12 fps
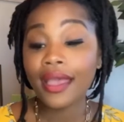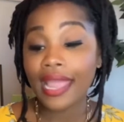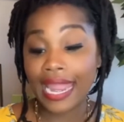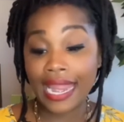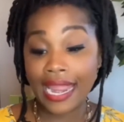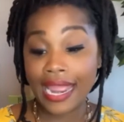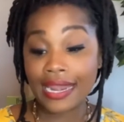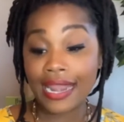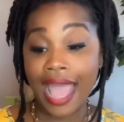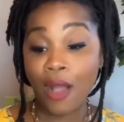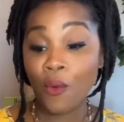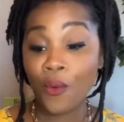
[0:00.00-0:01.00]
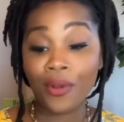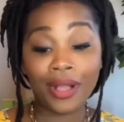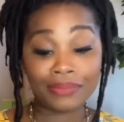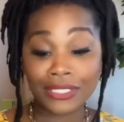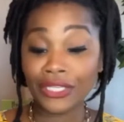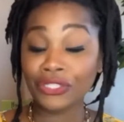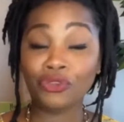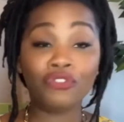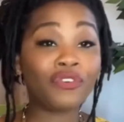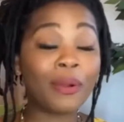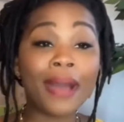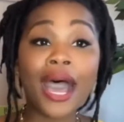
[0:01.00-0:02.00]
And I'm telling you,
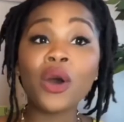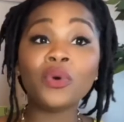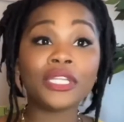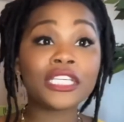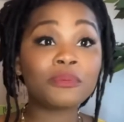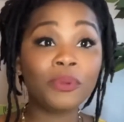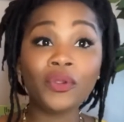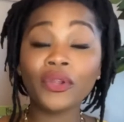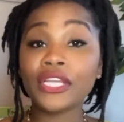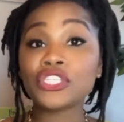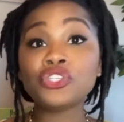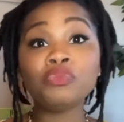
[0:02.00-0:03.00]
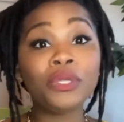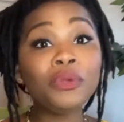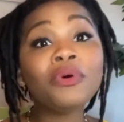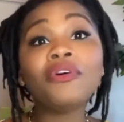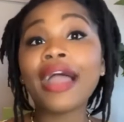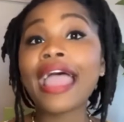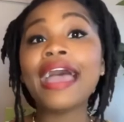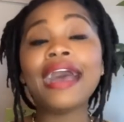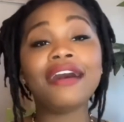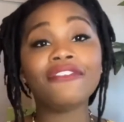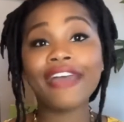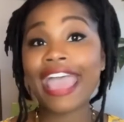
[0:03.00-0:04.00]
from my own experience, we will
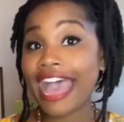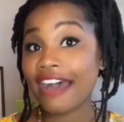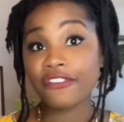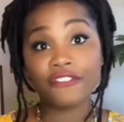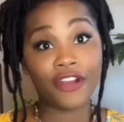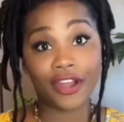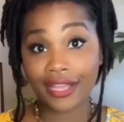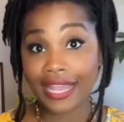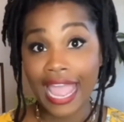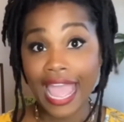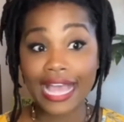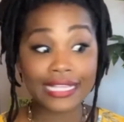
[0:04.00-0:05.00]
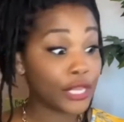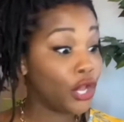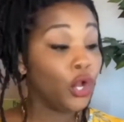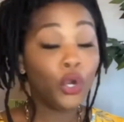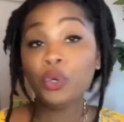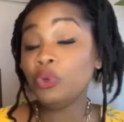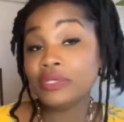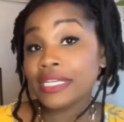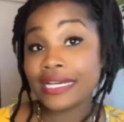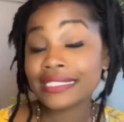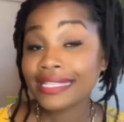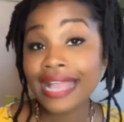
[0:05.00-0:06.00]
have half of our class who
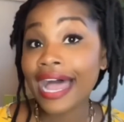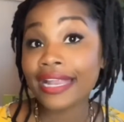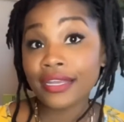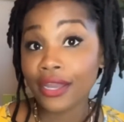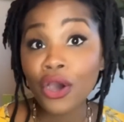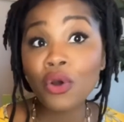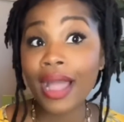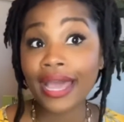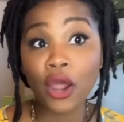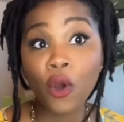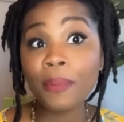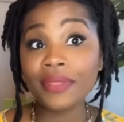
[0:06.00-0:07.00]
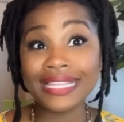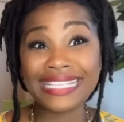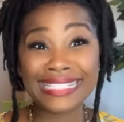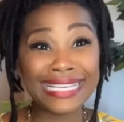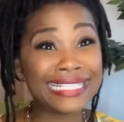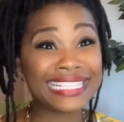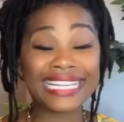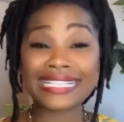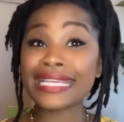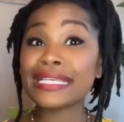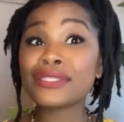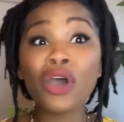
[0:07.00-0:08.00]
does not know how to open these things. And it
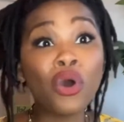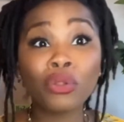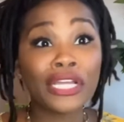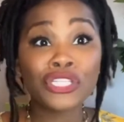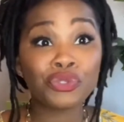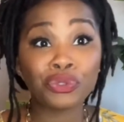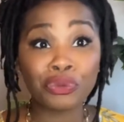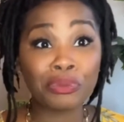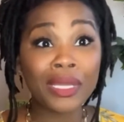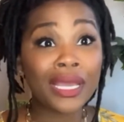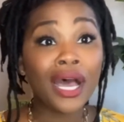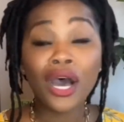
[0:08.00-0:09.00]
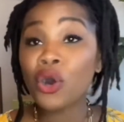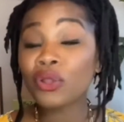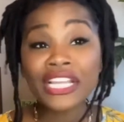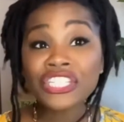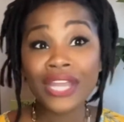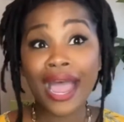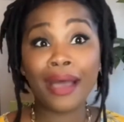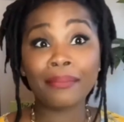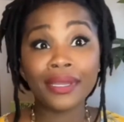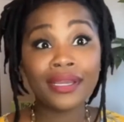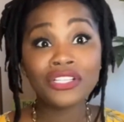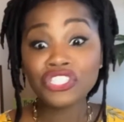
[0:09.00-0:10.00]
takes the whole lunchtime,
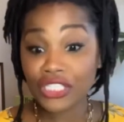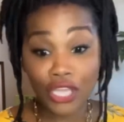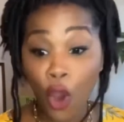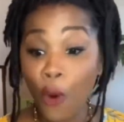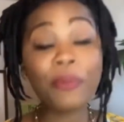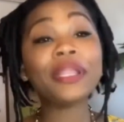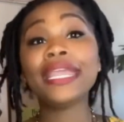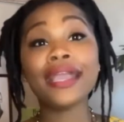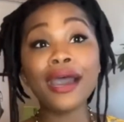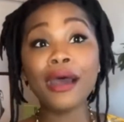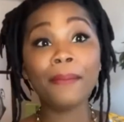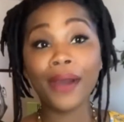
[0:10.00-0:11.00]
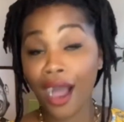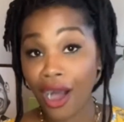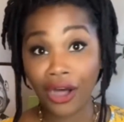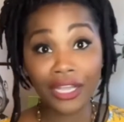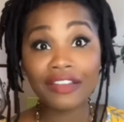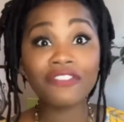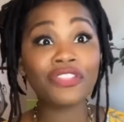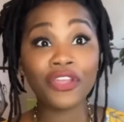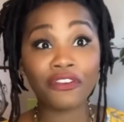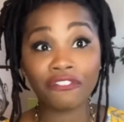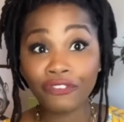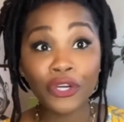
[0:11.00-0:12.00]
just opening up all of
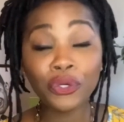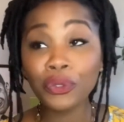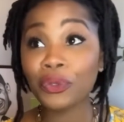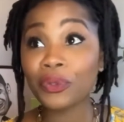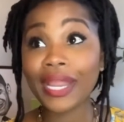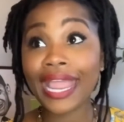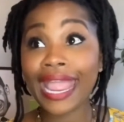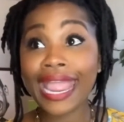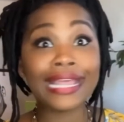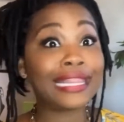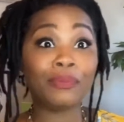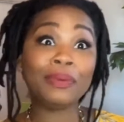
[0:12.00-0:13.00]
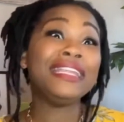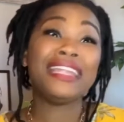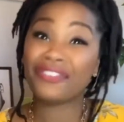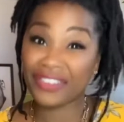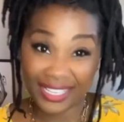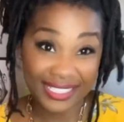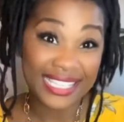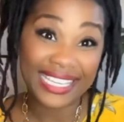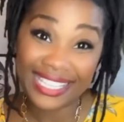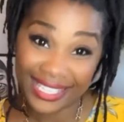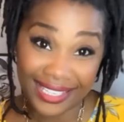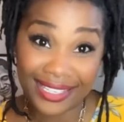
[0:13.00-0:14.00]
their food, and then we never get to
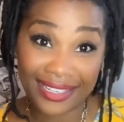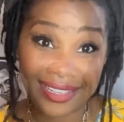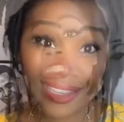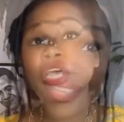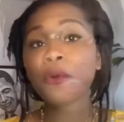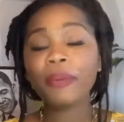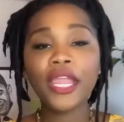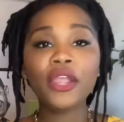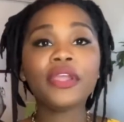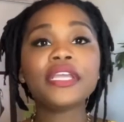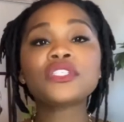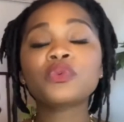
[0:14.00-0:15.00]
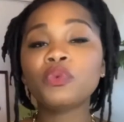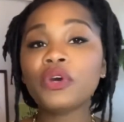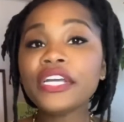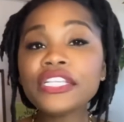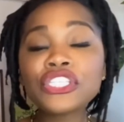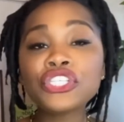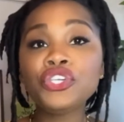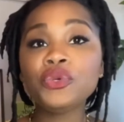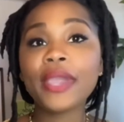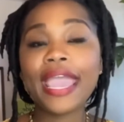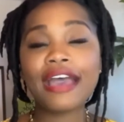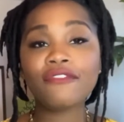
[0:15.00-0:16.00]
eat. So parents, once you
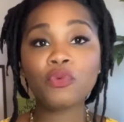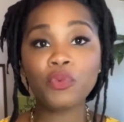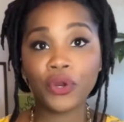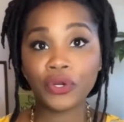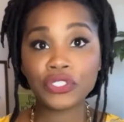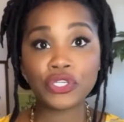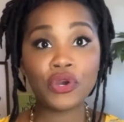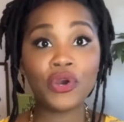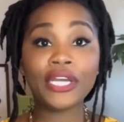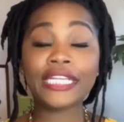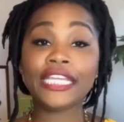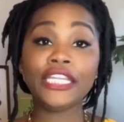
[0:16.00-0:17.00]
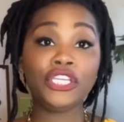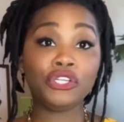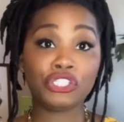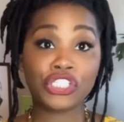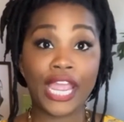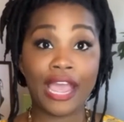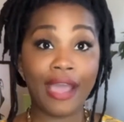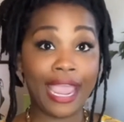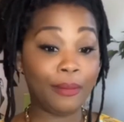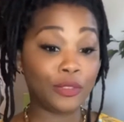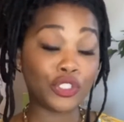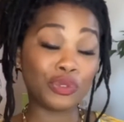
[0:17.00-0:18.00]
have worked on getting your child
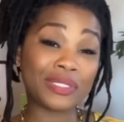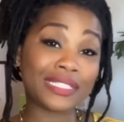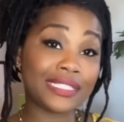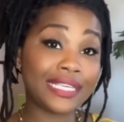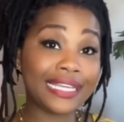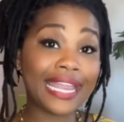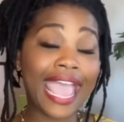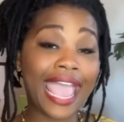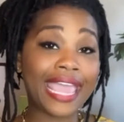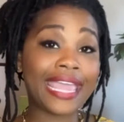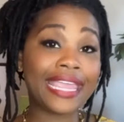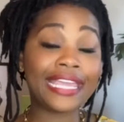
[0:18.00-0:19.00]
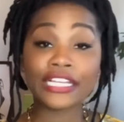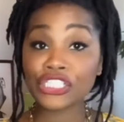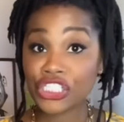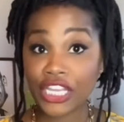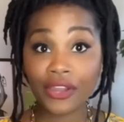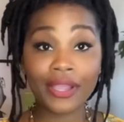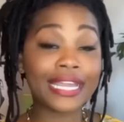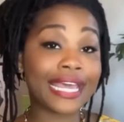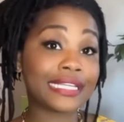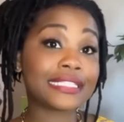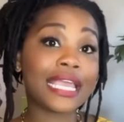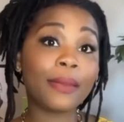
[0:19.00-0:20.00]
able to sit in a chair and at
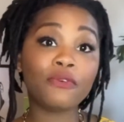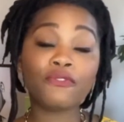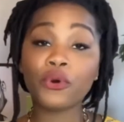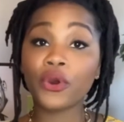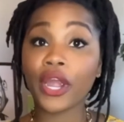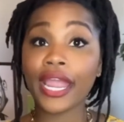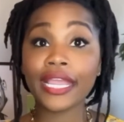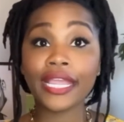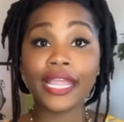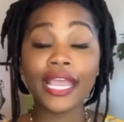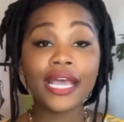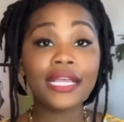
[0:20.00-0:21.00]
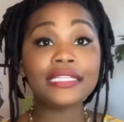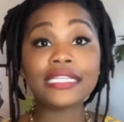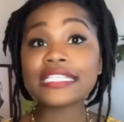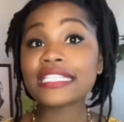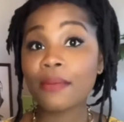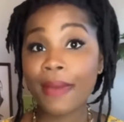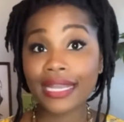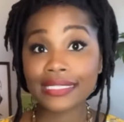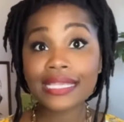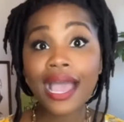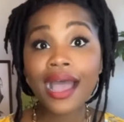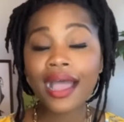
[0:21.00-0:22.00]
a table for a decent amount of
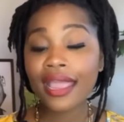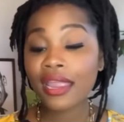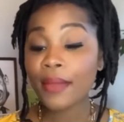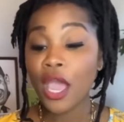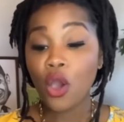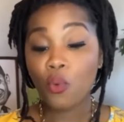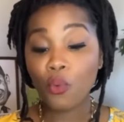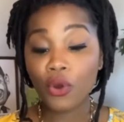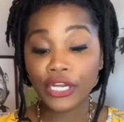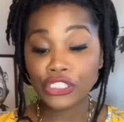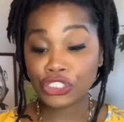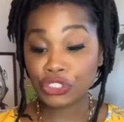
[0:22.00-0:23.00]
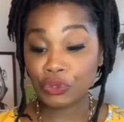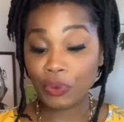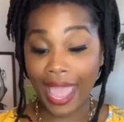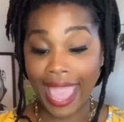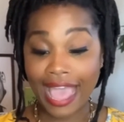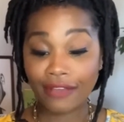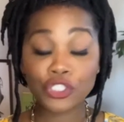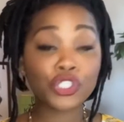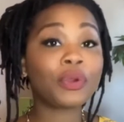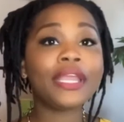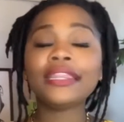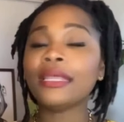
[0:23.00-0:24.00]
time, once you have
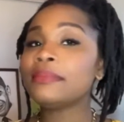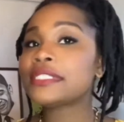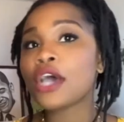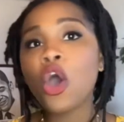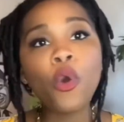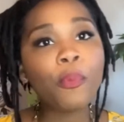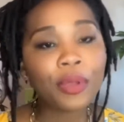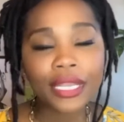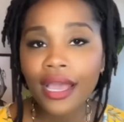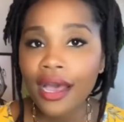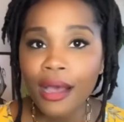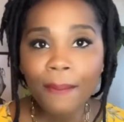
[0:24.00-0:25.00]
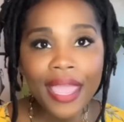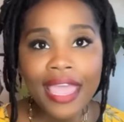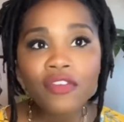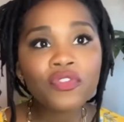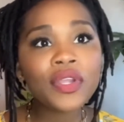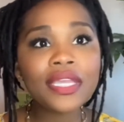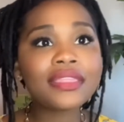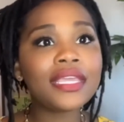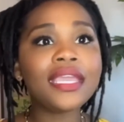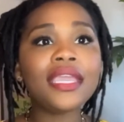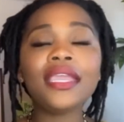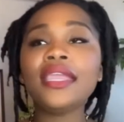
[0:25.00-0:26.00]
trained them to open up
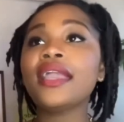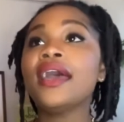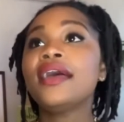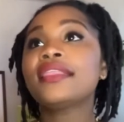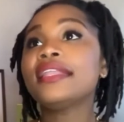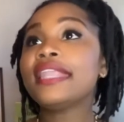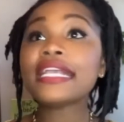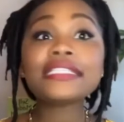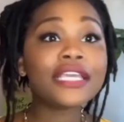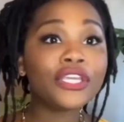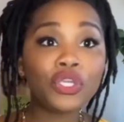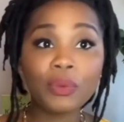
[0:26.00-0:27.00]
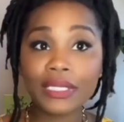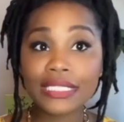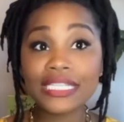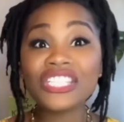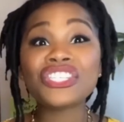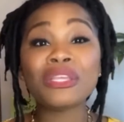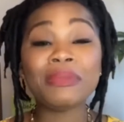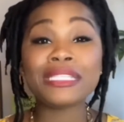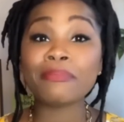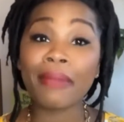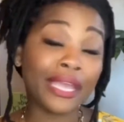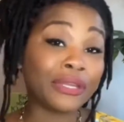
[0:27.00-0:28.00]
everything, the next thing you want to teach them is
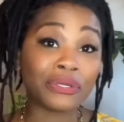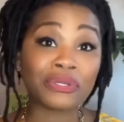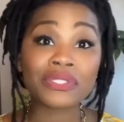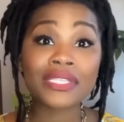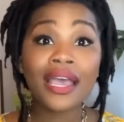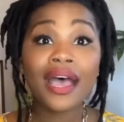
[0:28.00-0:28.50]
manners.